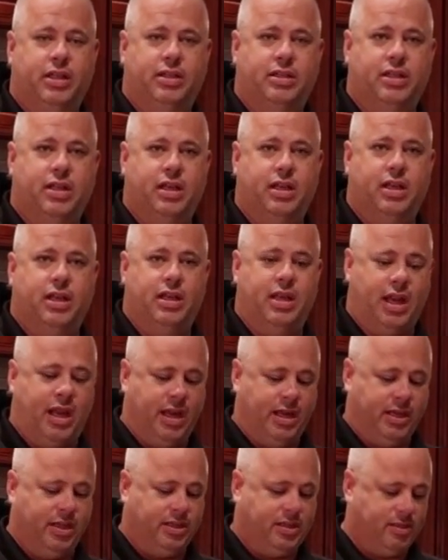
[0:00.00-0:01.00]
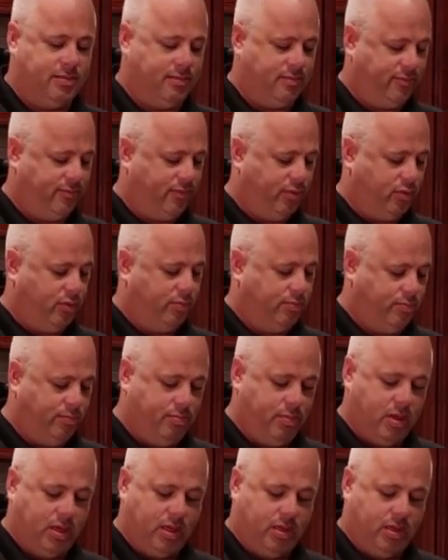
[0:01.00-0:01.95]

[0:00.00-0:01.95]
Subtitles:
It's an Angus full,